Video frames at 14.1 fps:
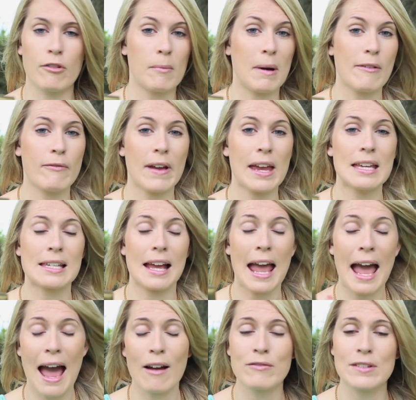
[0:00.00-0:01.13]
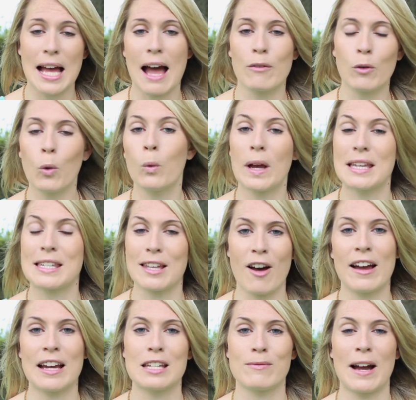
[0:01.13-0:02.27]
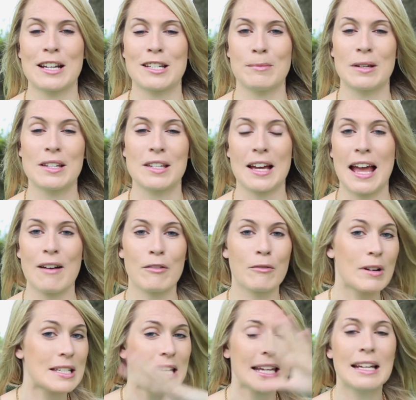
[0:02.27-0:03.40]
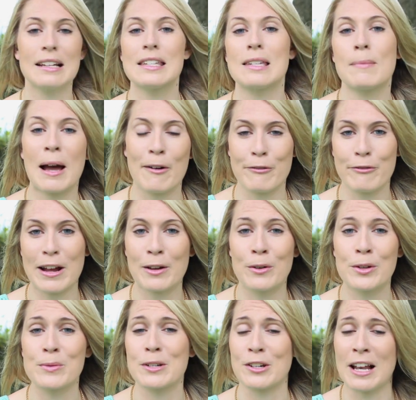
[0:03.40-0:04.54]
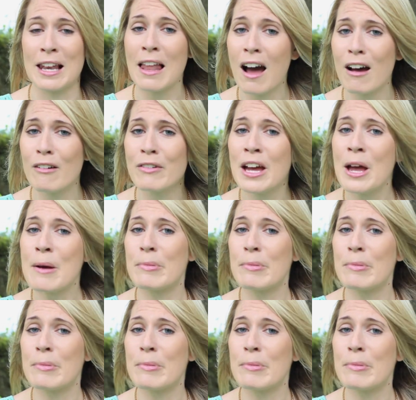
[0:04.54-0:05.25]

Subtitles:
And for my face, I have to have always the highest factor because I have a ridiculous amount of freckles, which I love,